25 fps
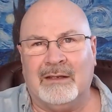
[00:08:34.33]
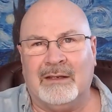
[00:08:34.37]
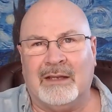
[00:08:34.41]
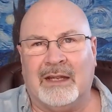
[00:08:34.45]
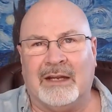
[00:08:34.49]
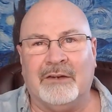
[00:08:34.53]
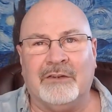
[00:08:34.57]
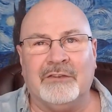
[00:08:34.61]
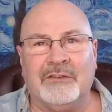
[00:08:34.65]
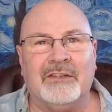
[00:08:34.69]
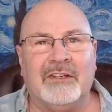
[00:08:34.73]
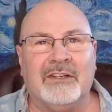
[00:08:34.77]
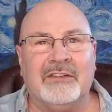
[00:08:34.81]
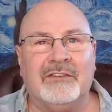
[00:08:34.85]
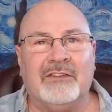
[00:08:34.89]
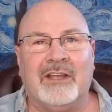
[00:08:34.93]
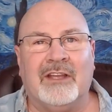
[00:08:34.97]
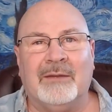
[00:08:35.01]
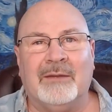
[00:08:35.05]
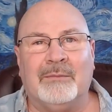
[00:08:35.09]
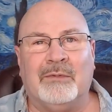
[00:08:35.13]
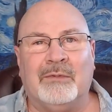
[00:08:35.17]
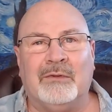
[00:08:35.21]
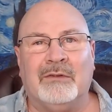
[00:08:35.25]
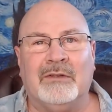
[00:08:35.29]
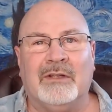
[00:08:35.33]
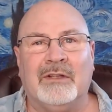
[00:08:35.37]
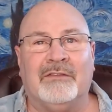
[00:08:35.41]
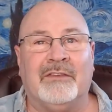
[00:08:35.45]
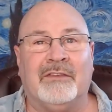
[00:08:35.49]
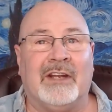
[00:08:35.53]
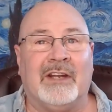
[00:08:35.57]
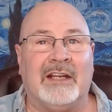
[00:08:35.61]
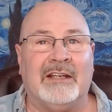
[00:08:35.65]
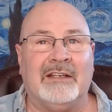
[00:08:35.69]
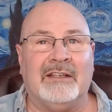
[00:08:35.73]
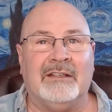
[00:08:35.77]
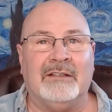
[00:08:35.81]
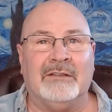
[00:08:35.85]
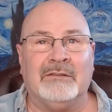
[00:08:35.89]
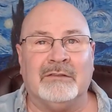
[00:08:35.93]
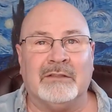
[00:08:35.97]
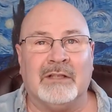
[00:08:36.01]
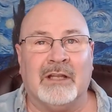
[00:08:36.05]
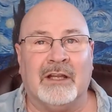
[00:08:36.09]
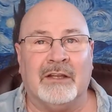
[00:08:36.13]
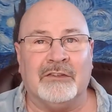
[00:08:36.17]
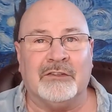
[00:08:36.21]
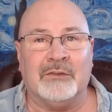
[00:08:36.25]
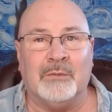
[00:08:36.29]
Now here's an example of an ideal
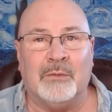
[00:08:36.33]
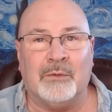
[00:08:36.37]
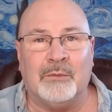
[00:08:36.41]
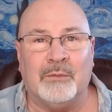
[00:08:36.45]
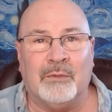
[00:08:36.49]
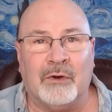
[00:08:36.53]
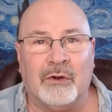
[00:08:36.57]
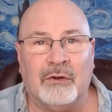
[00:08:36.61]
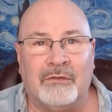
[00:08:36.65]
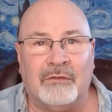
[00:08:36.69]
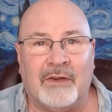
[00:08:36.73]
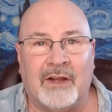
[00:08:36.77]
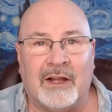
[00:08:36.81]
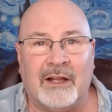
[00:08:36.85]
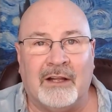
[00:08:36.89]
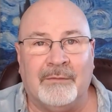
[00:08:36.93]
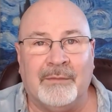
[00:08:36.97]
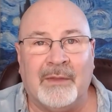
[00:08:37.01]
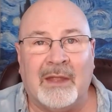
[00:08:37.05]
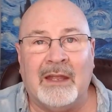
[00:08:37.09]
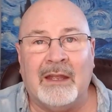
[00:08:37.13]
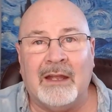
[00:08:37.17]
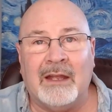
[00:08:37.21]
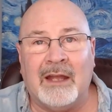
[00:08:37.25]
customer profile